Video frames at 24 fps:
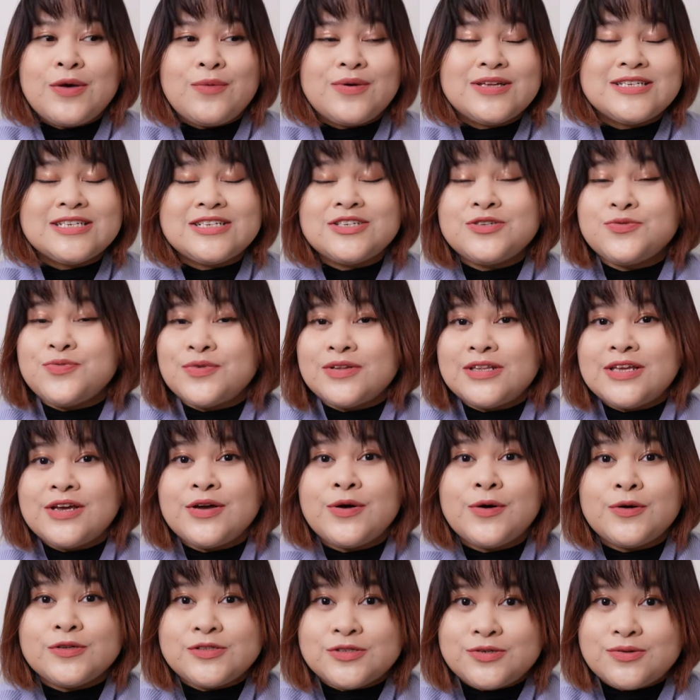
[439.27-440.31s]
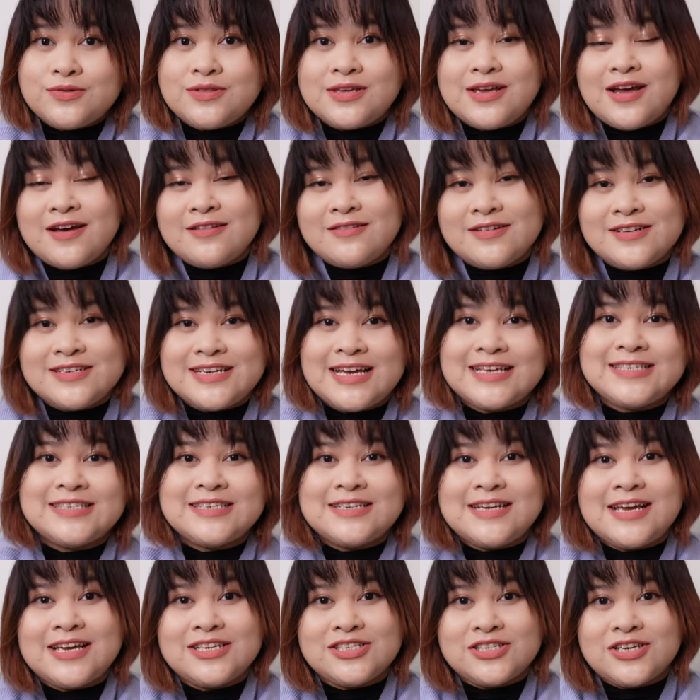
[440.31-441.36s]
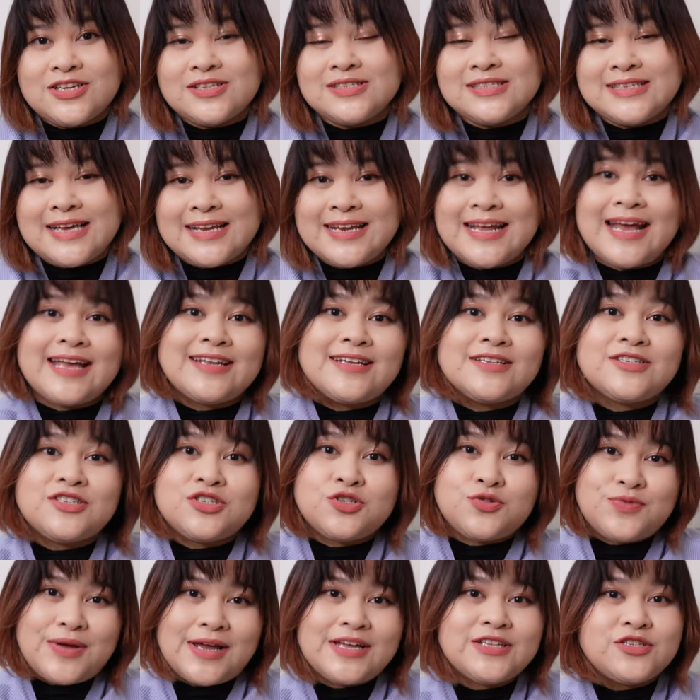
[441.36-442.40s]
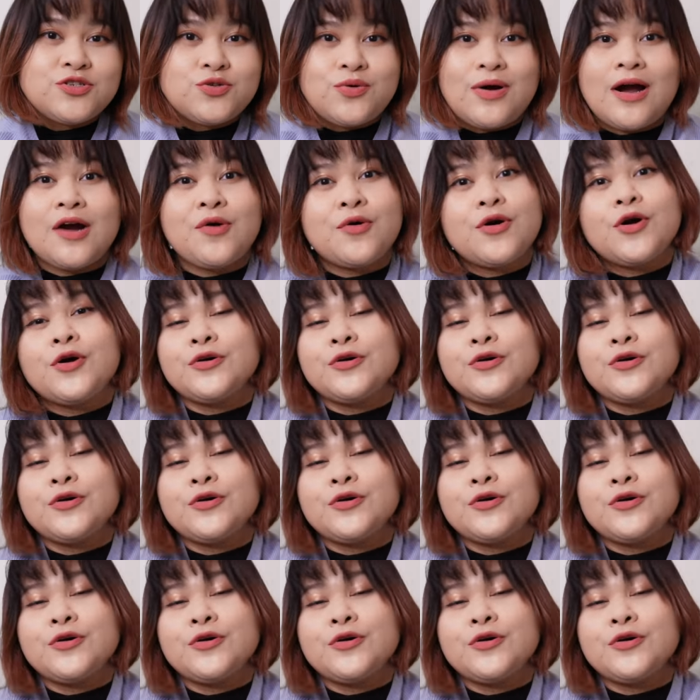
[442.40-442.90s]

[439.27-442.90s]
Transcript: we didn't really go to the other destinations and headed straight to our